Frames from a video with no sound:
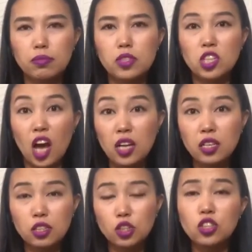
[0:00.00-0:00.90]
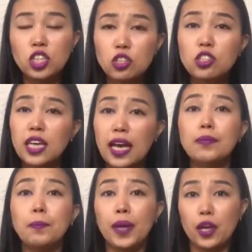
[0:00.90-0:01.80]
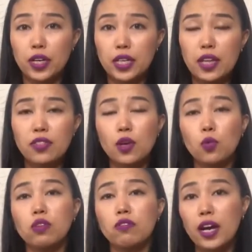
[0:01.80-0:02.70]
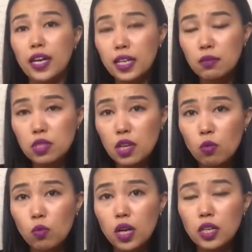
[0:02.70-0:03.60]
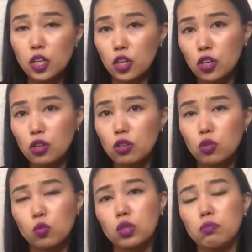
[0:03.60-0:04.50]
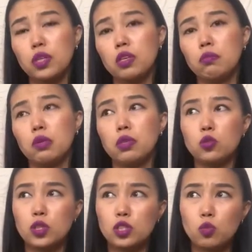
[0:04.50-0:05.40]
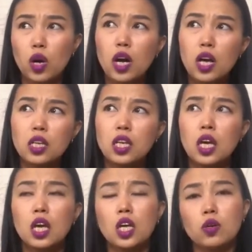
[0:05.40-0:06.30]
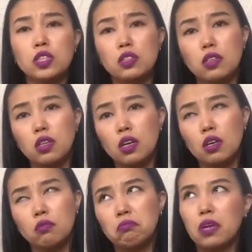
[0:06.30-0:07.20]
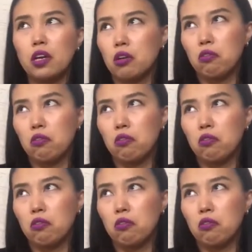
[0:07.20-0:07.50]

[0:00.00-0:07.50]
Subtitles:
son, you need to get married, and they will find him someone, a girl who will be maybe 21, 20, I don't know,